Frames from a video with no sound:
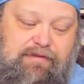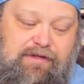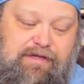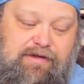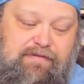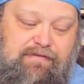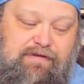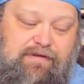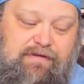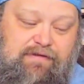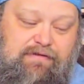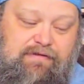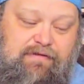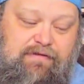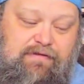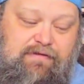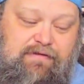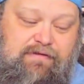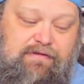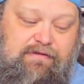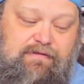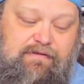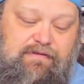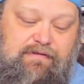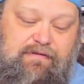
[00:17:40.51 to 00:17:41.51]
believe this
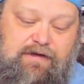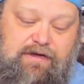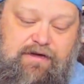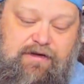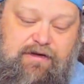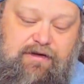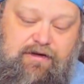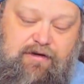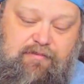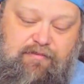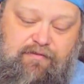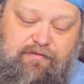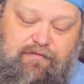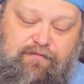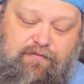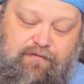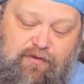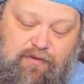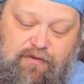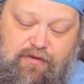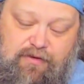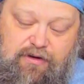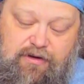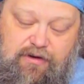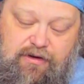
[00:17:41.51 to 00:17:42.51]
is number
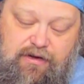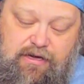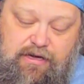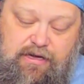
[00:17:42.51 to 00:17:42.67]
4.